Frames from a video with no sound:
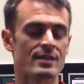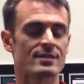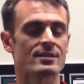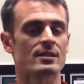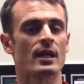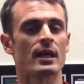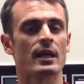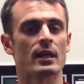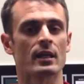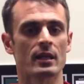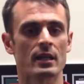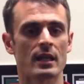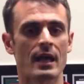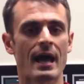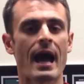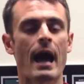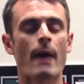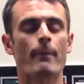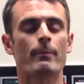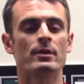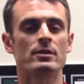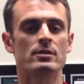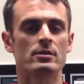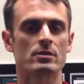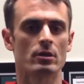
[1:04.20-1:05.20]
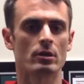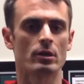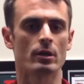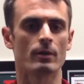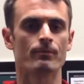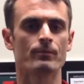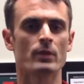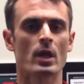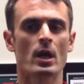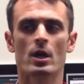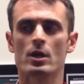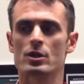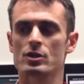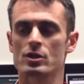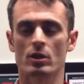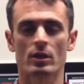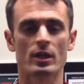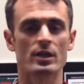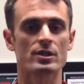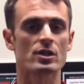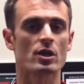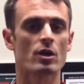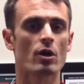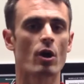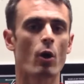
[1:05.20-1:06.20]
less likely to happen to you. So
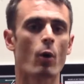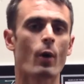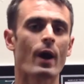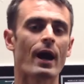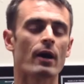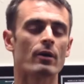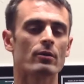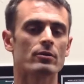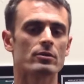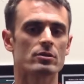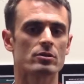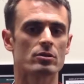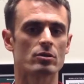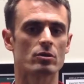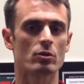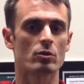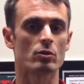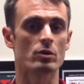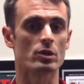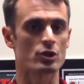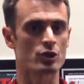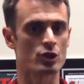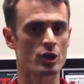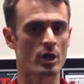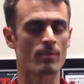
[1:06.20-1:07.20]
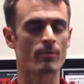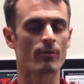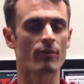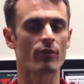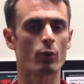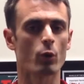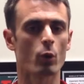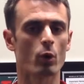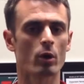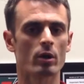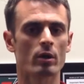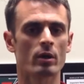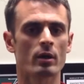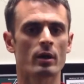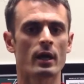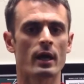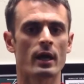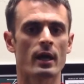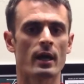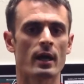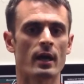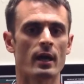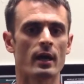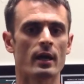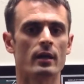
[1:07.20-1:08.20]
let's go out to the gym floor
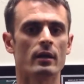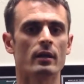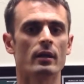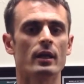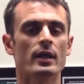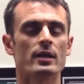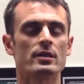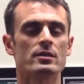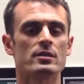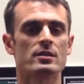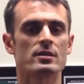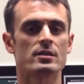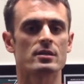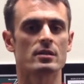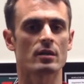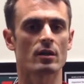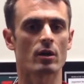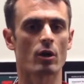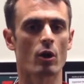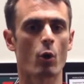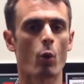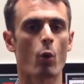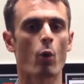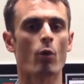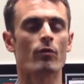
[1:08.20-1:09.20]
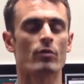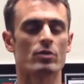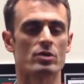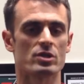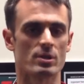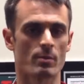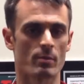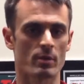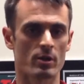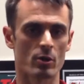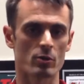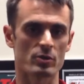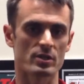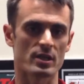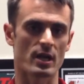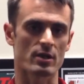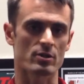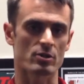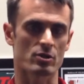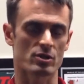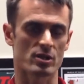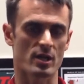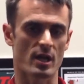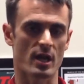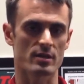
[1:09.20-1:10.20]
and let's go over some of those
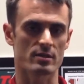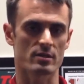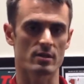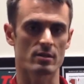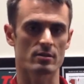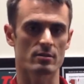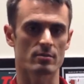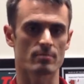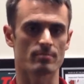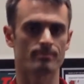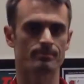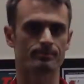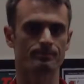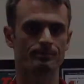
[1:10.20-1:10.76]
exercises.